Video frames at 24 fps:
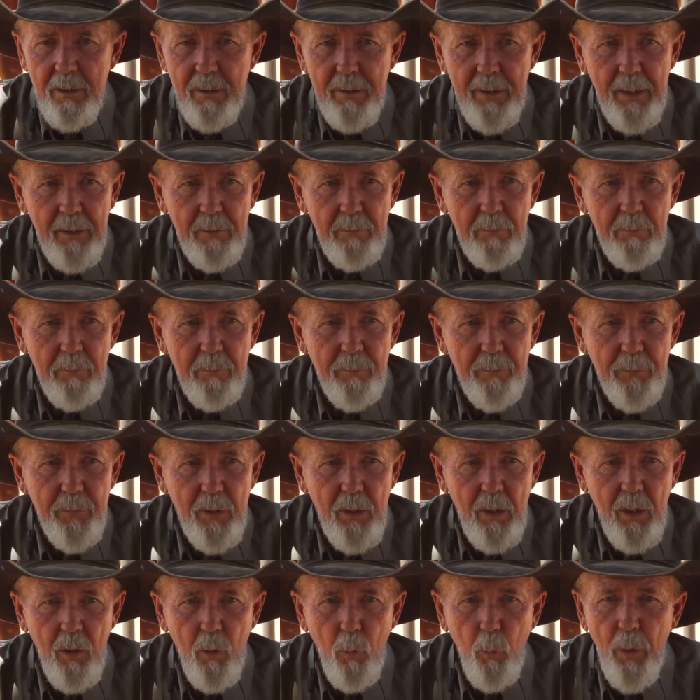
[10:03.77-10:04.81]
that
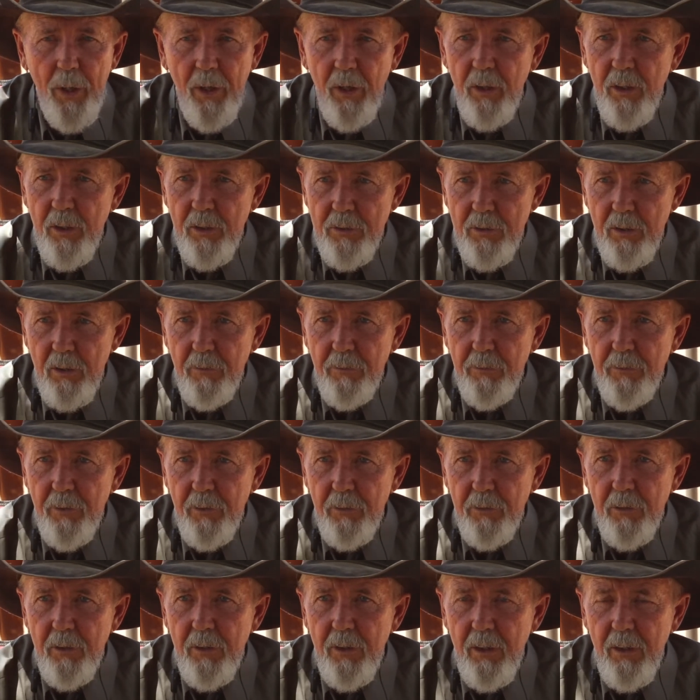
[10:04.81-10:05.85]
awareness of
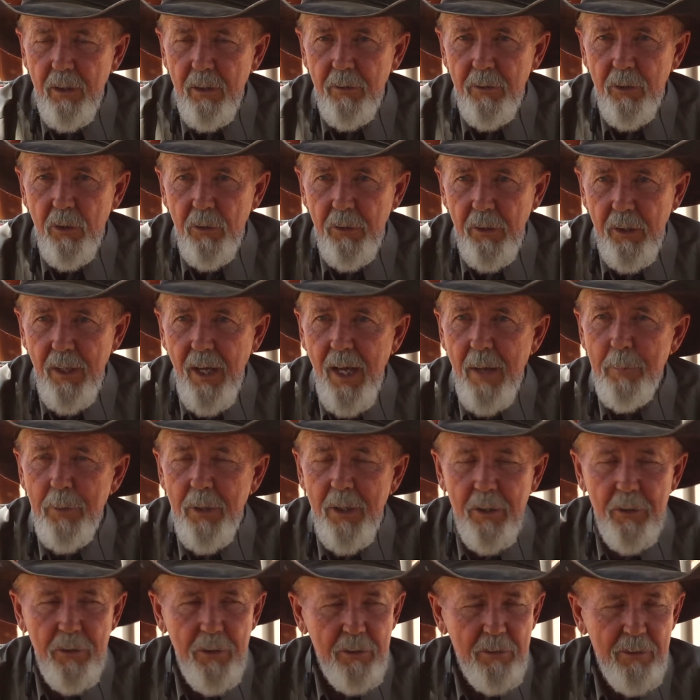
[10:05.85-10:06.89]
the
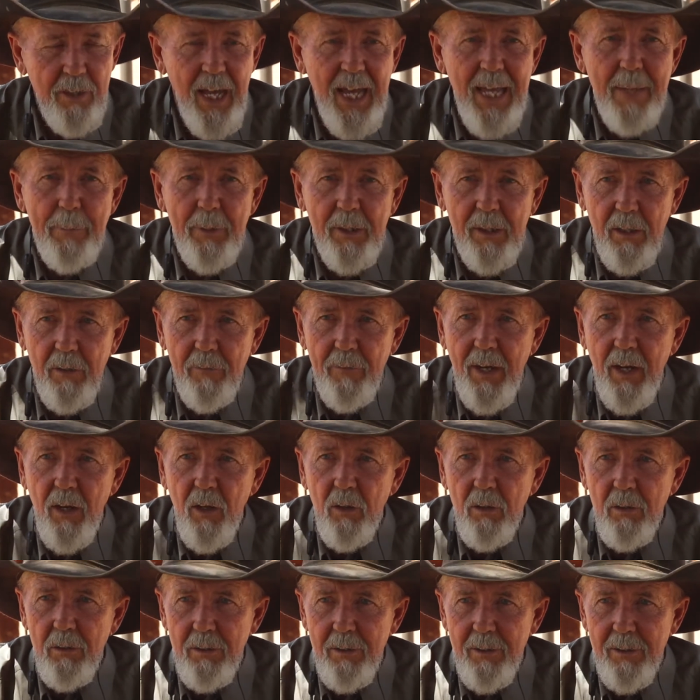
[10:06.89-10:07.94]
the timing of
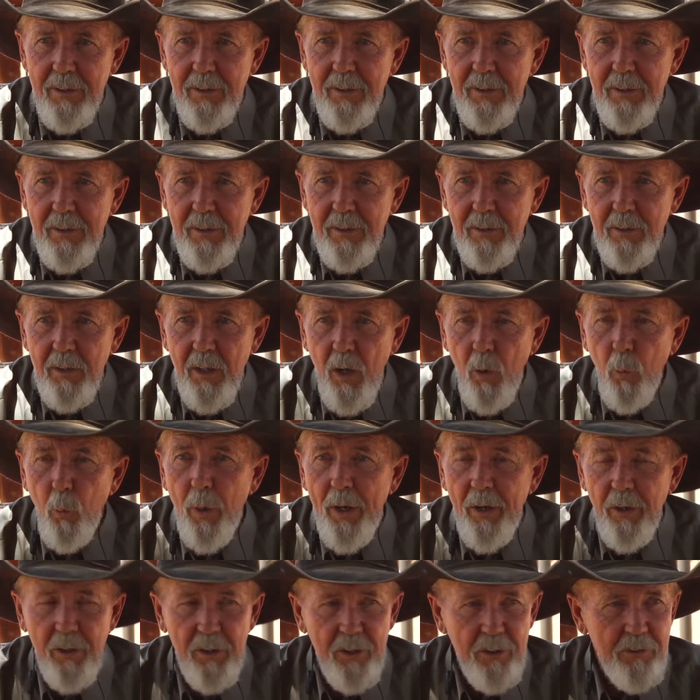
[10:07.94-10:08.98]
our
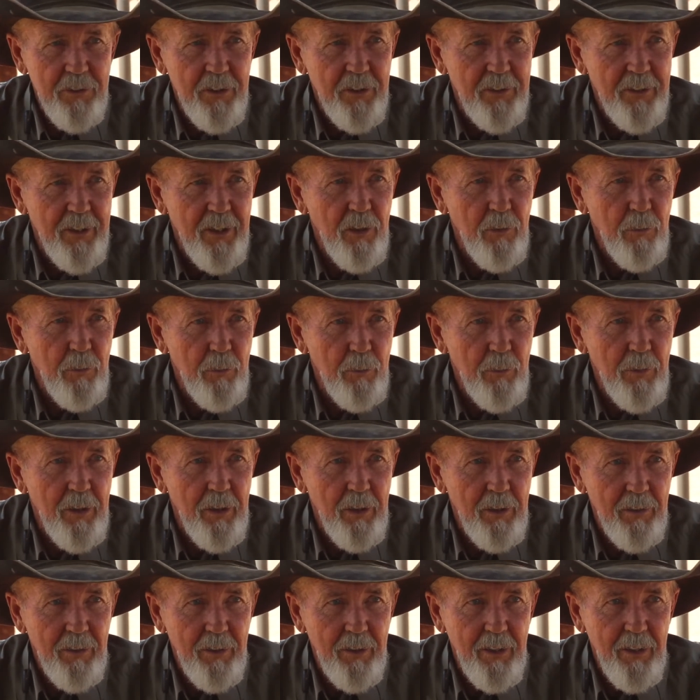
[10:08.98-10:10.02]
awareness and
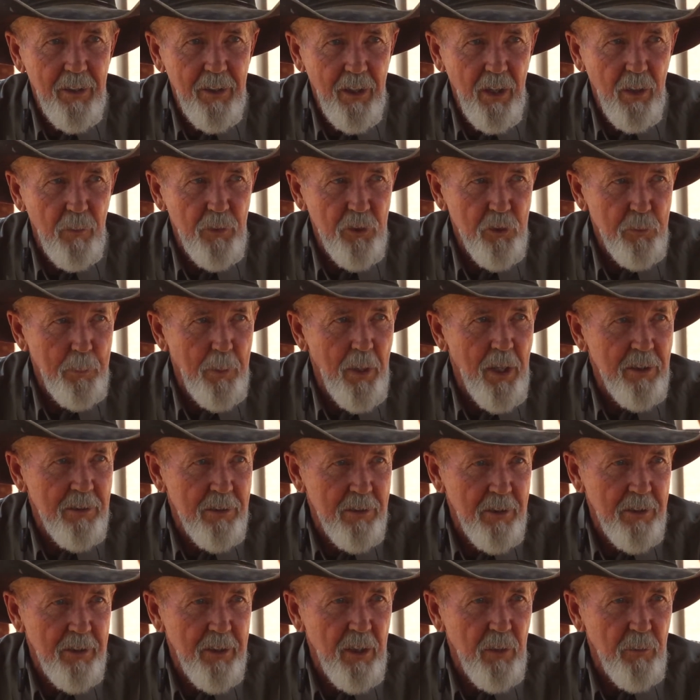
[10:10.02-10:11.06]
our response
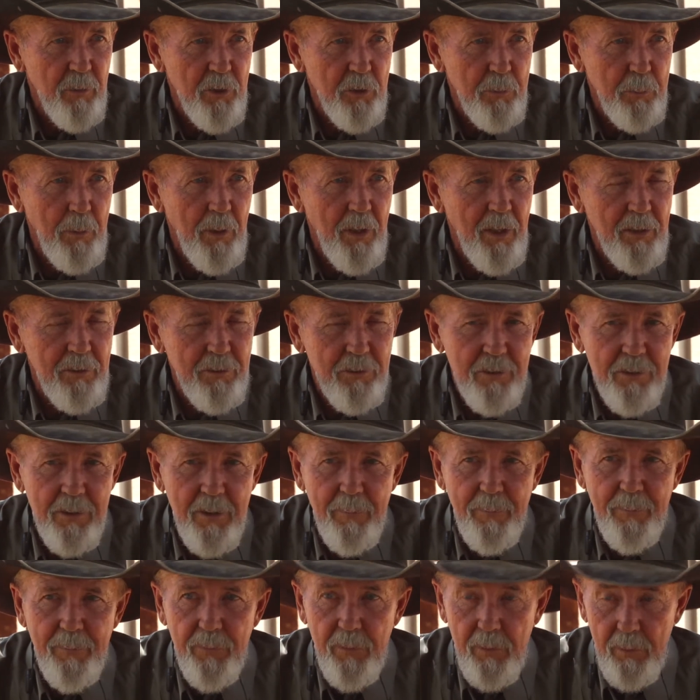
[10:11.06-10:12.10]
to their response
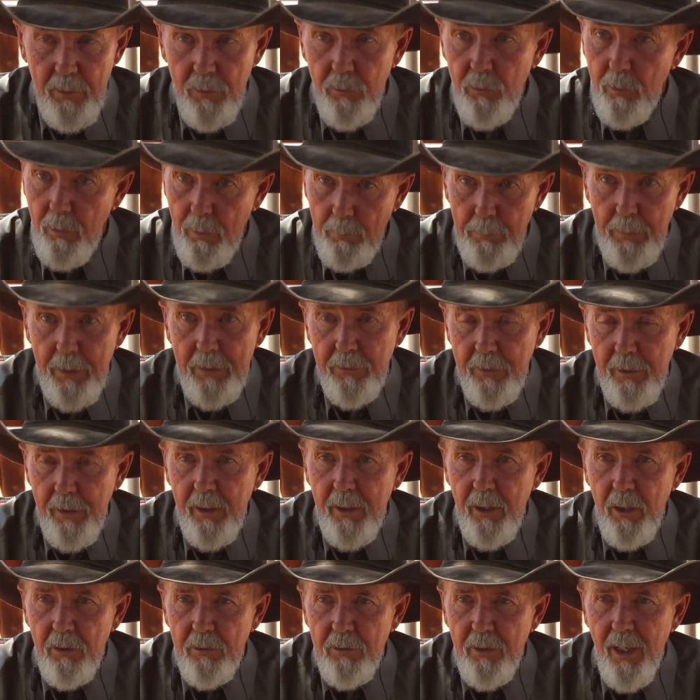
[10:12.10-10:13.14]
is
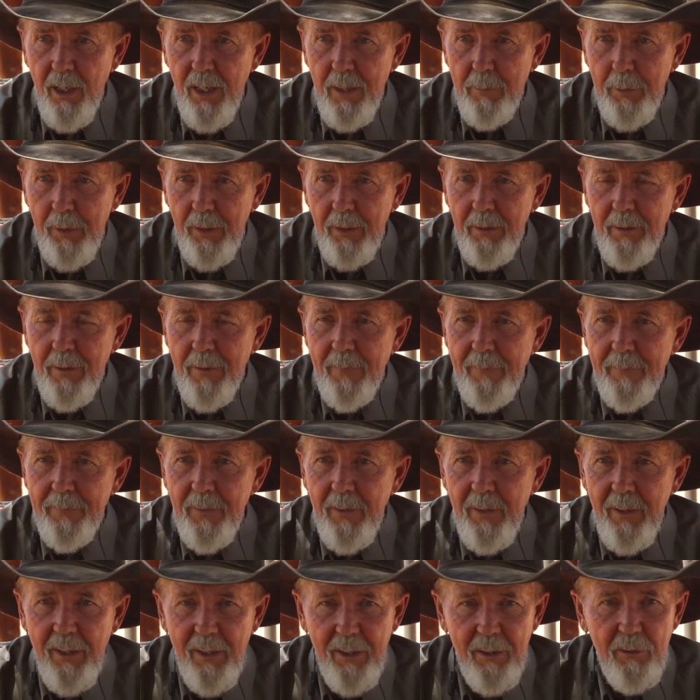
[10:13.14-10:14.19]
basically our timing.
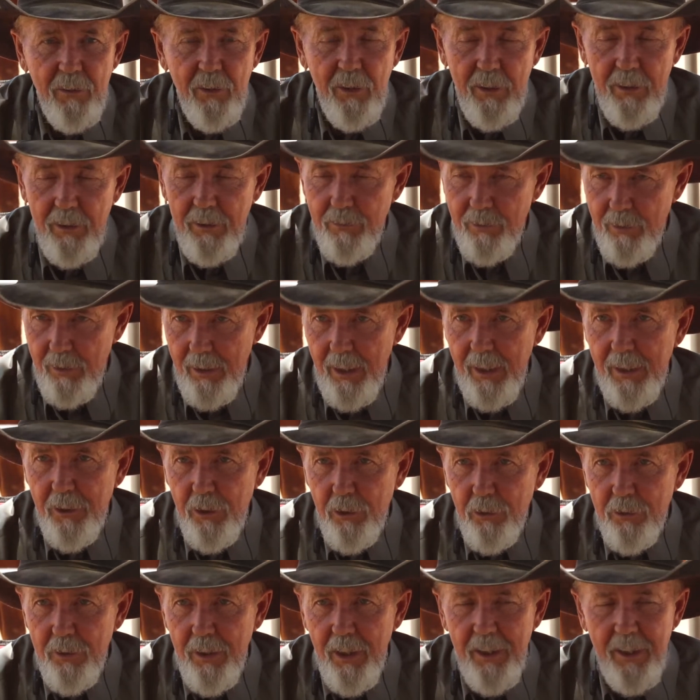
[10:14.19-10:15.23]
And it is, like you
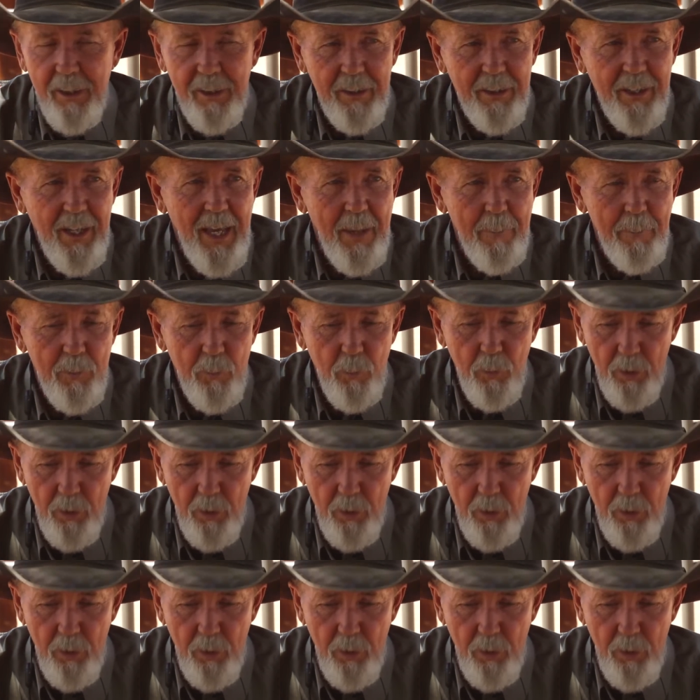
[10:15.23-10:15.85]
said, it can happen